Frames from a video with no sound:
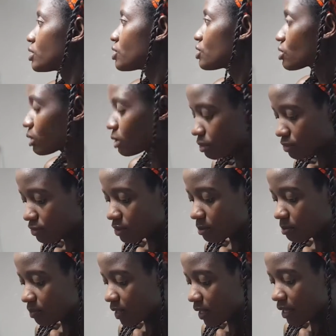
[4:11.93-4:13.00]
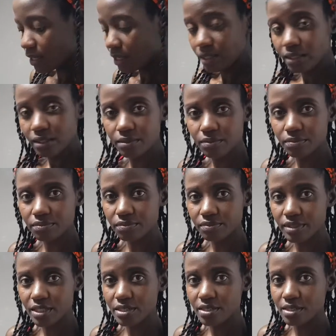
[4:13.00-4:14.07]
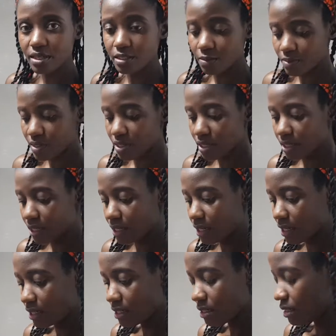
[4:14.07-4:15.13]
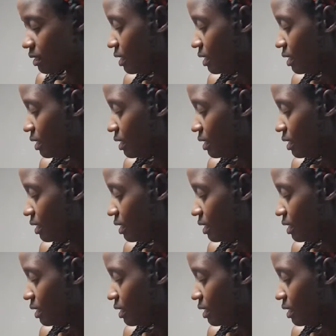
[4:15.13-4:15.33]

So from there, this is the lipstick I had.